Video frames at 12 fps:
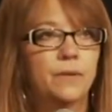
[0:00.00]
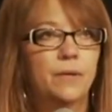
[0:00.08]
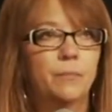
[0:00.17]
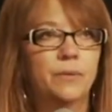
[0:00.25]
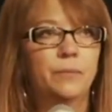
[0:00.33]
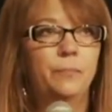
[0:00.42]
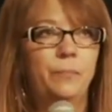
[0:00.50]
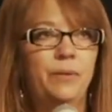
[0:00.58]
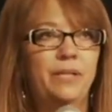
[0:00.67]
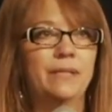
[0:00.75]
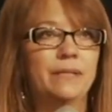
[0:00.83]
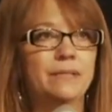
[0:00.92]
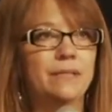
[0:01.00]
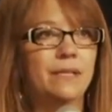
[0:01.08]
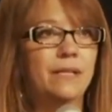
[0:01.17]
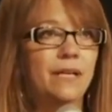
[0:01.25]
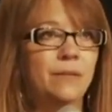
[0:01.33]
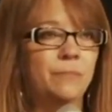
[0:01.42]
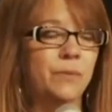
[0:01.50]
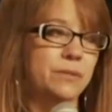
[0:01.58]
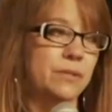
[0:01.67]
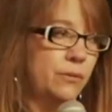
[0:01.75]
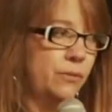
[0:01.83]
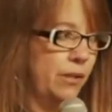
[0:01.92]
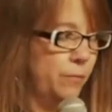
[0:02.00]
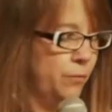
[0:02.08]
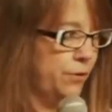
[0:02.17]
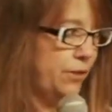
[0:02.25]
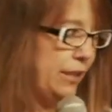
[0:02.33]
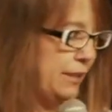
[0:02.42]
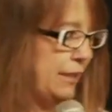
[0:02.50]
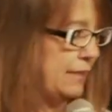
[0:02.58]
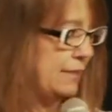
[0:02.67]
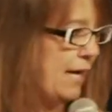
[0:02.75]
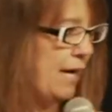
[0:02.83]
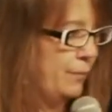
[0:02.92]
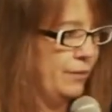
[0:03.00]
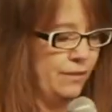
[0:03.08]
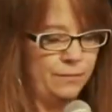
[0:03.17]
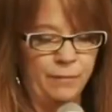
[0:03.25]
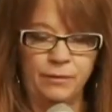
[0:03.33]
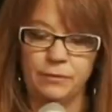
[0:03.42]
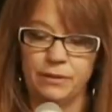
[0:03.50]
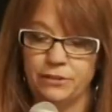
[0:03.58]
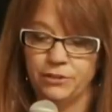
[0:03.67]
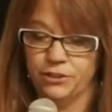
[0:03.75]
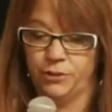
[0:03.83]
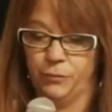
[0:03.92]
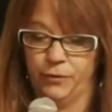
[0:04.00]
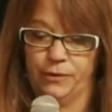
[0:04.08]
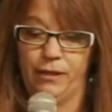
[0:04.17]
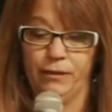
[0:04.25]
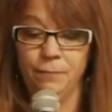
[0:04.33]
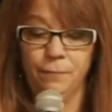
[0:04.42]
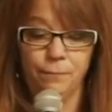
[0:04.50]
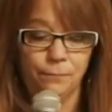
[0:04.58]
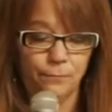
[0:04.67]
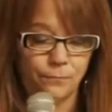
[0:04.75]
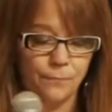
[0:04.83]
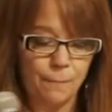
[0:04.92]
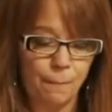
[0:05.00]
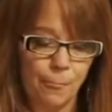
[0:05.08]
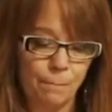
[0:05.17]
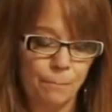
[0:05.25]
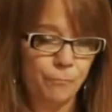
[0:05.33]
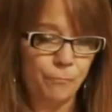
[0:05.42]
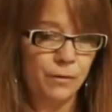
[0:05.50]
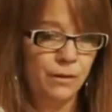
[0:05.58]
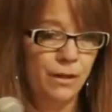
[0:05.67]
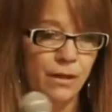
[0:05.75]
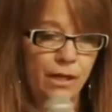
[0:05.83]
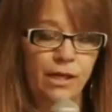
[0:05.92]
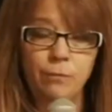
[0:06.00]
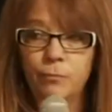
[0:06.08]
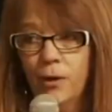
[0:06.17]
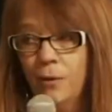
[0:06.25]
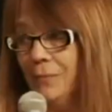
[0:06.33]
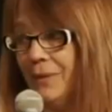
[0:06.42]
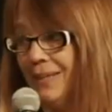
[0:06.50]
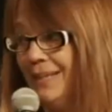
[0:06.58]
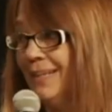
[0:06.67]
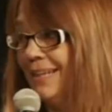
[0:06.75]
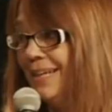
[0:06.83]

But the biggest and most incredible thing that has happened is my relationship with God. He brought me